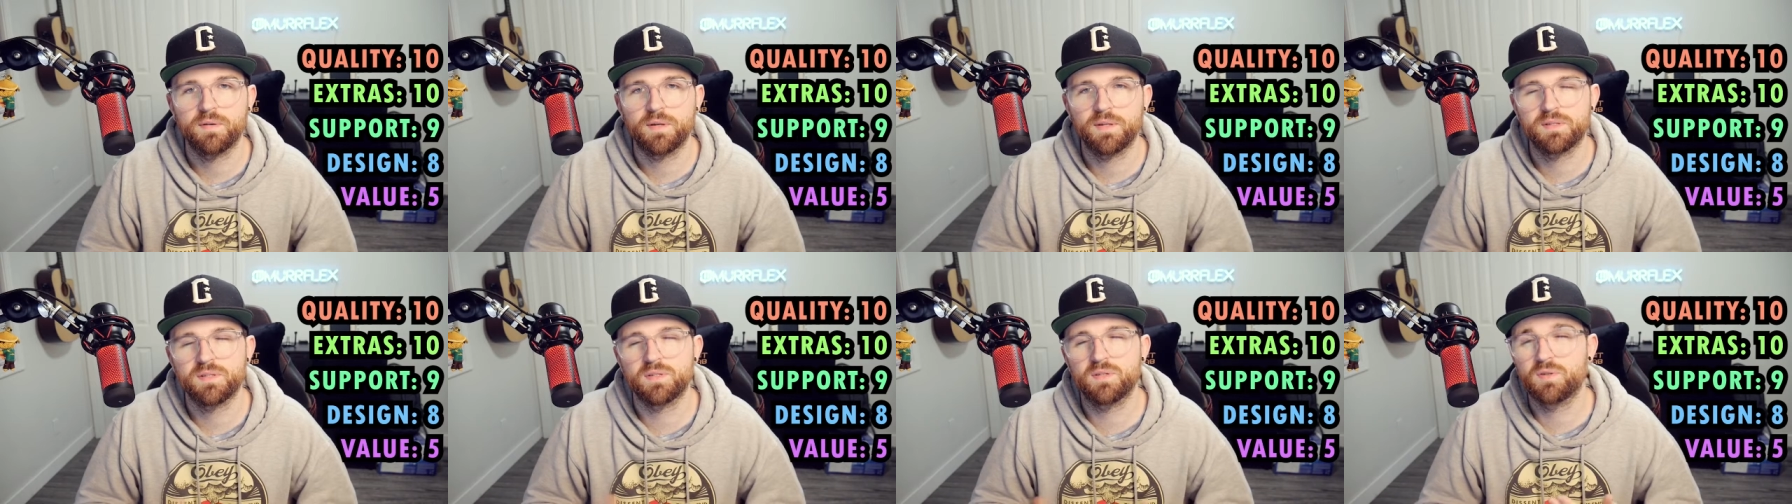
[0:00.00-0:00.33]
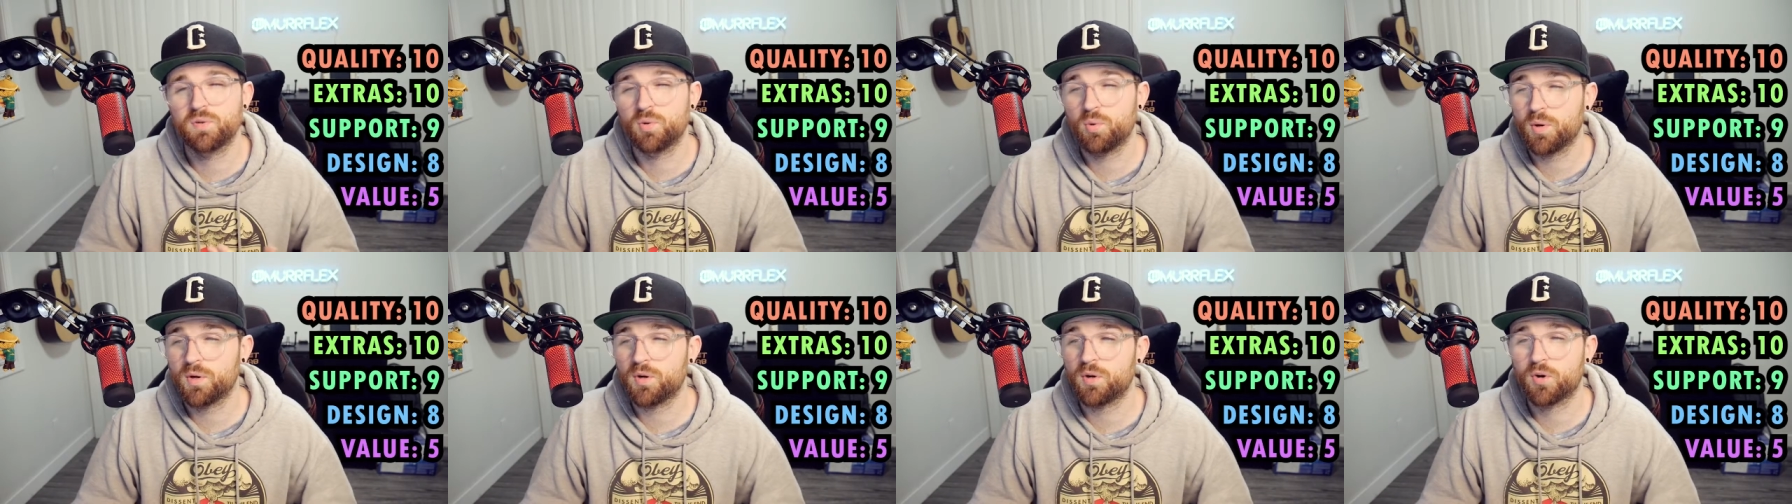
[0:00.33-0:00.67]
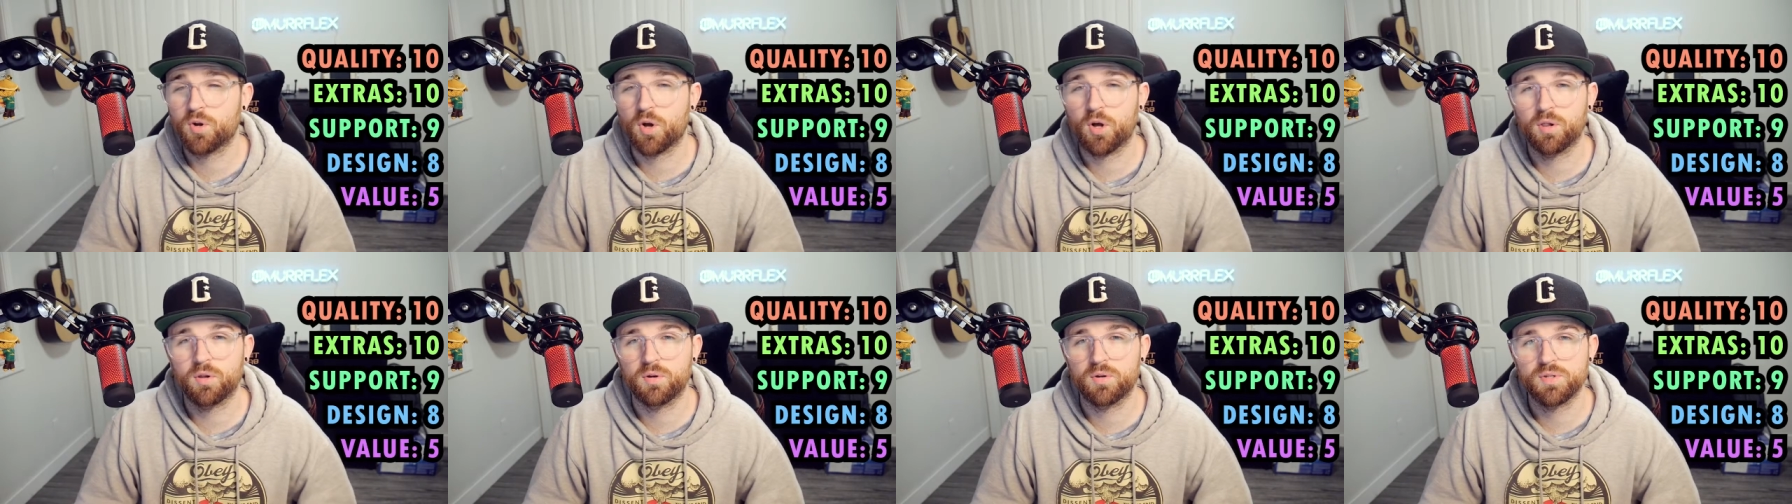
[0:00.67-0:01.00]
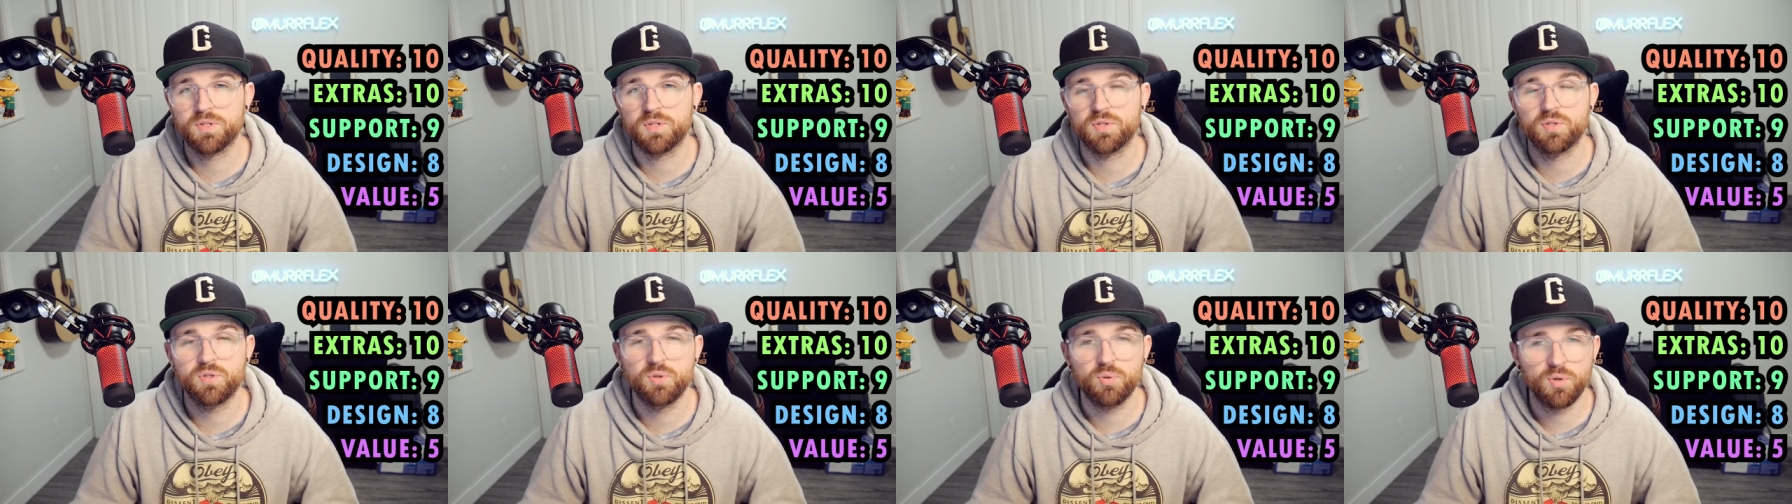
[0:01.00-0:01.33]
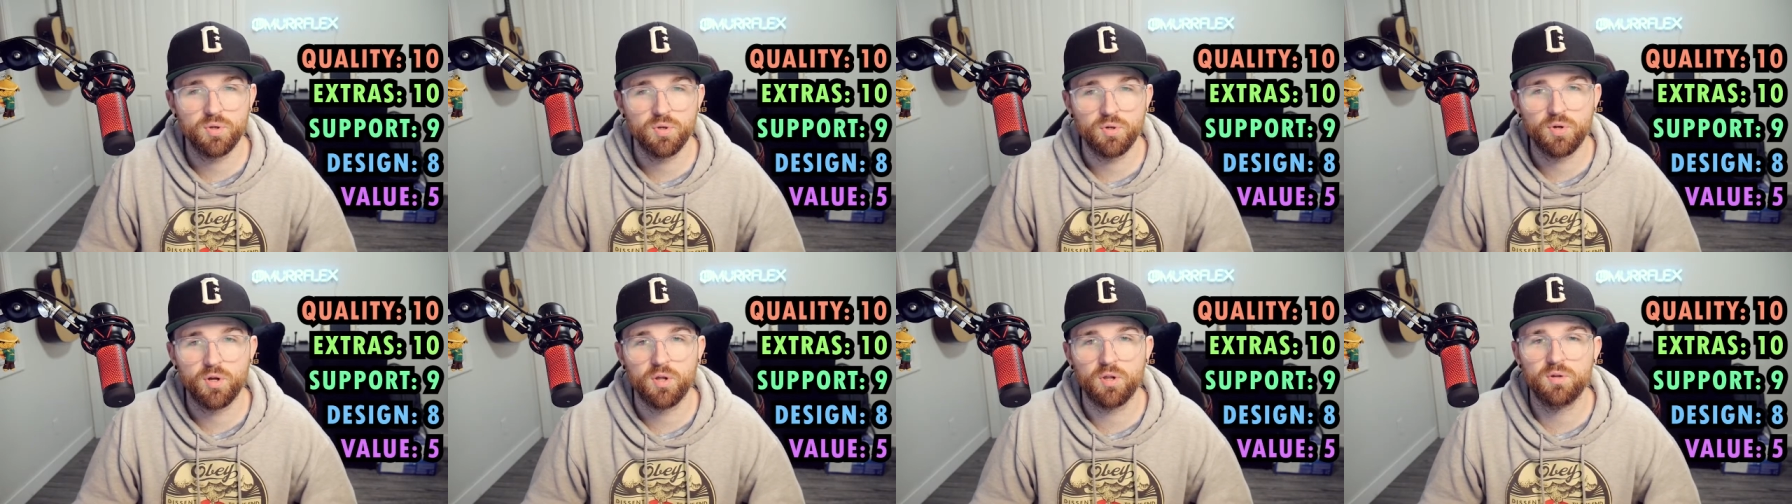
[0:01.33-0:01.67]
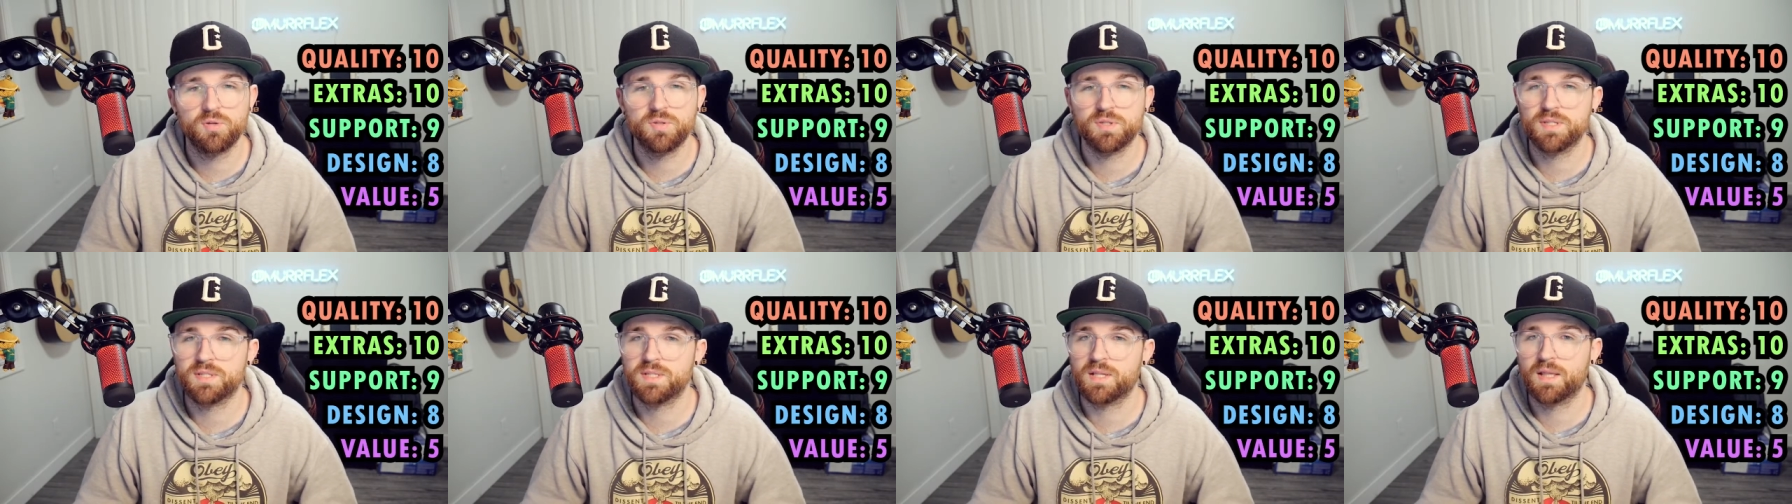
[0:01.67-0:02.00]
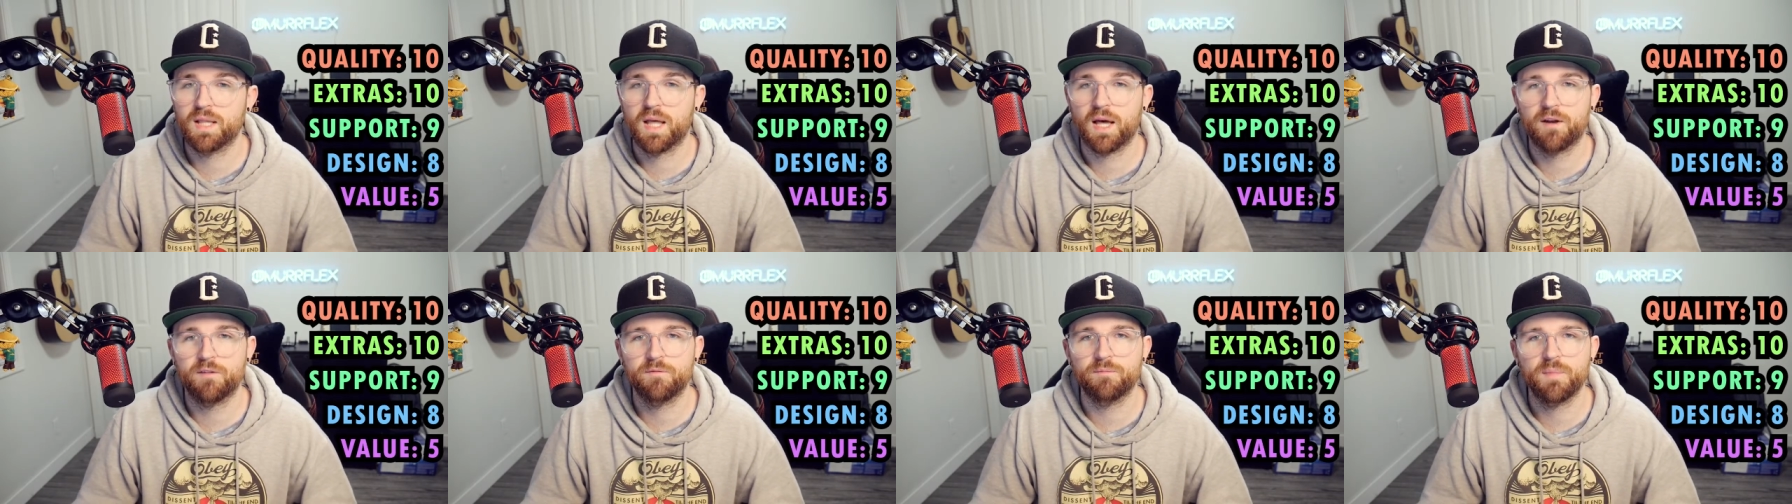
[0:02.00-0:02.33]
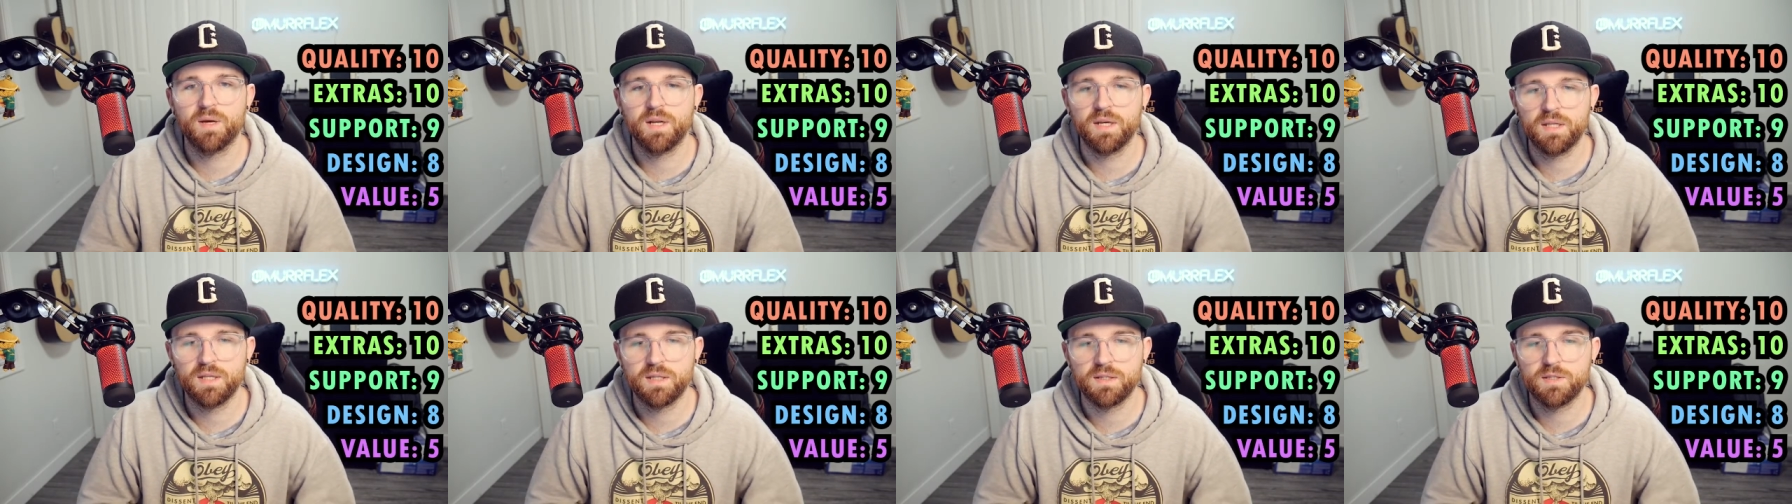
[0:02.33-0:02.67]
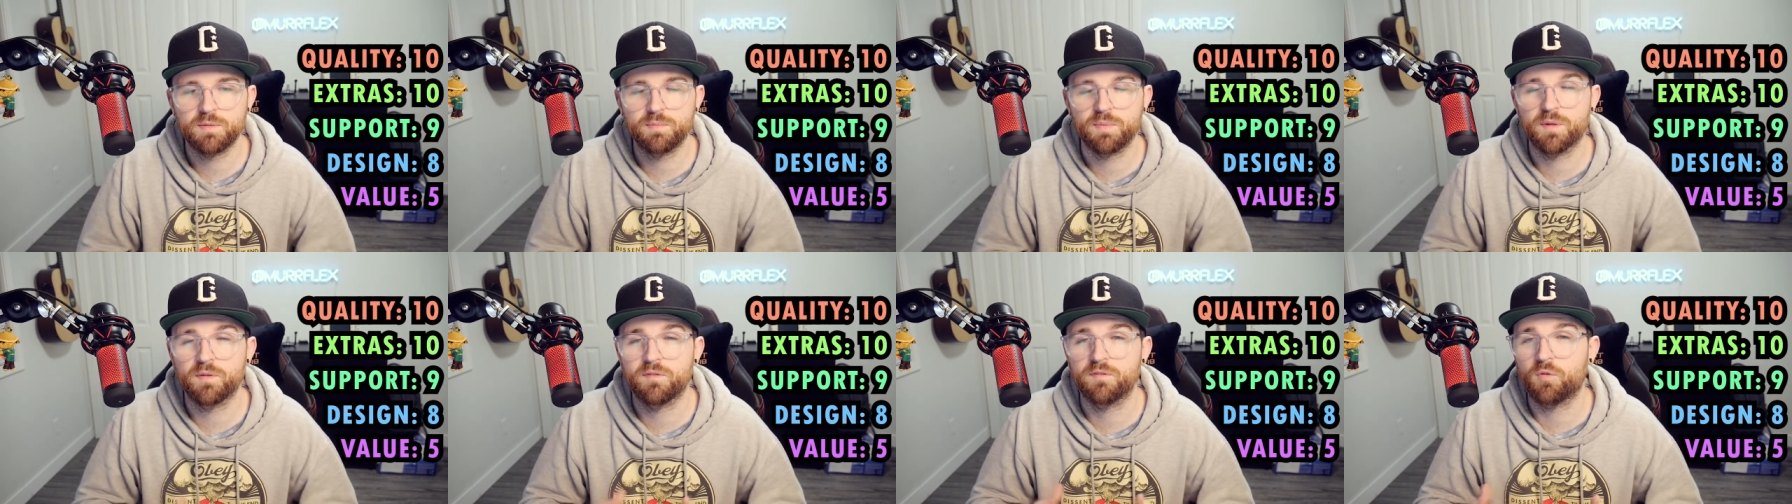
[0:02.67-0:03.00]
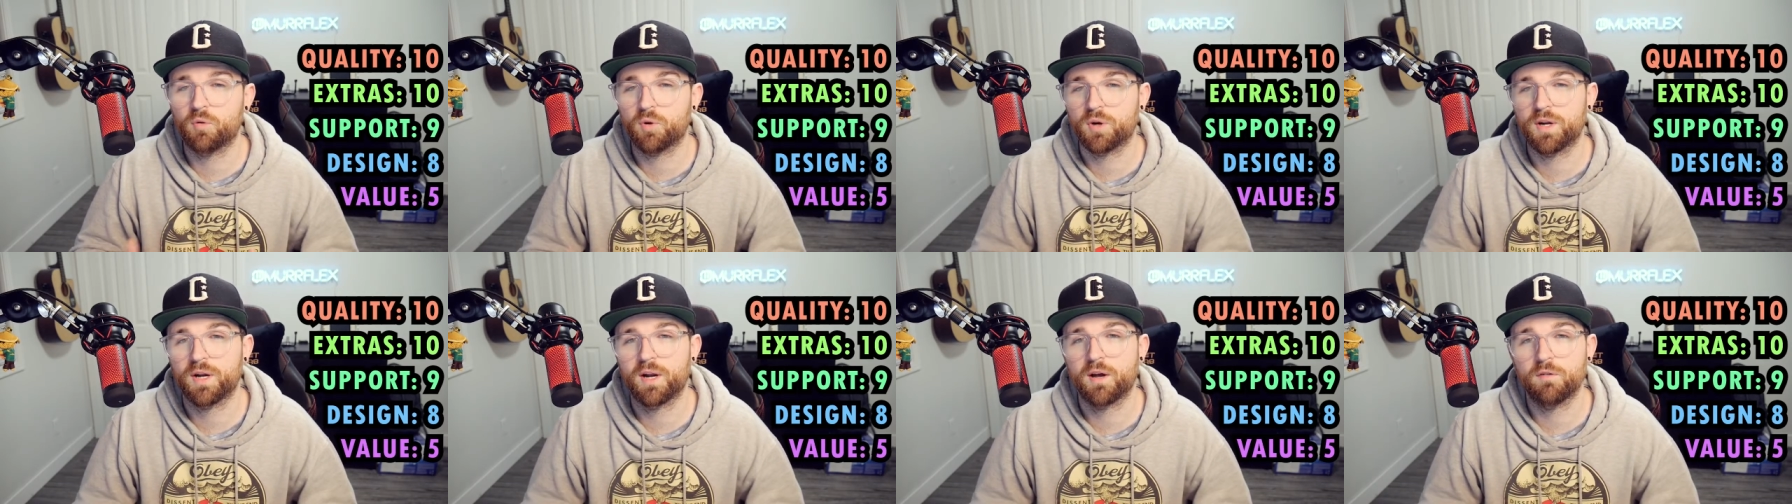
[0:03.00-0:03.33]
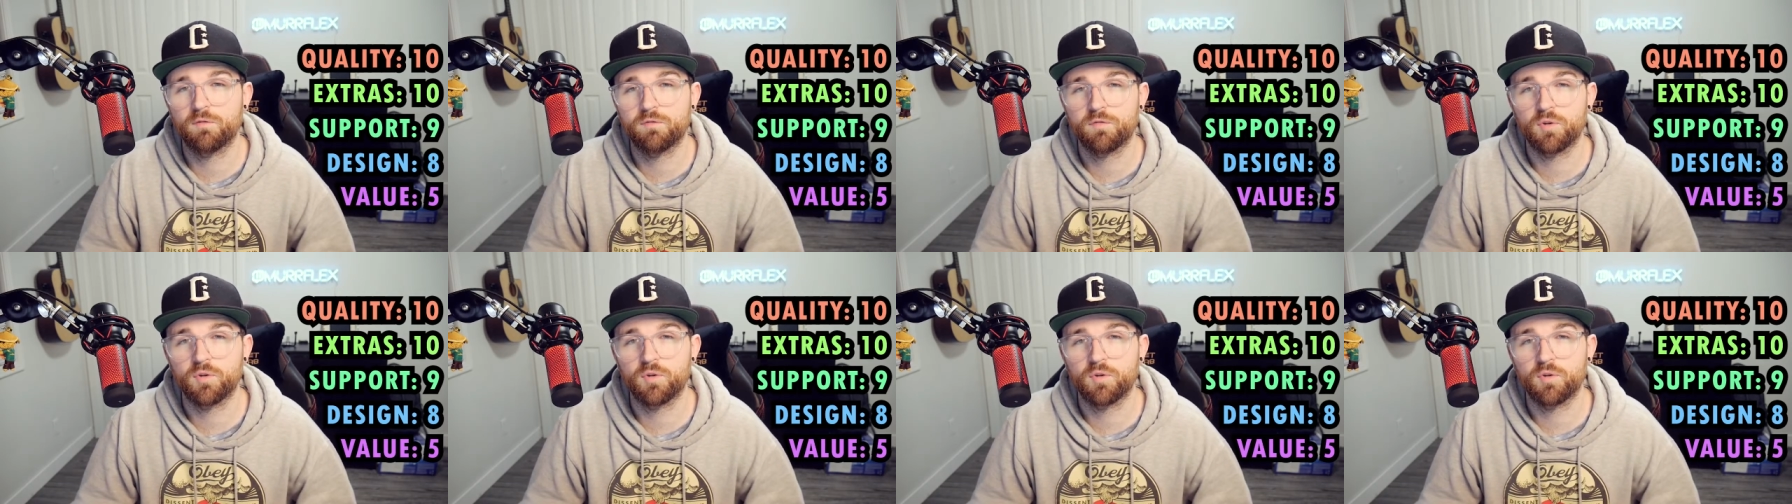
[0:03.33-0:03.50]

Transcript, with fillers: It's $200, and $200 is a lot of money to be forking out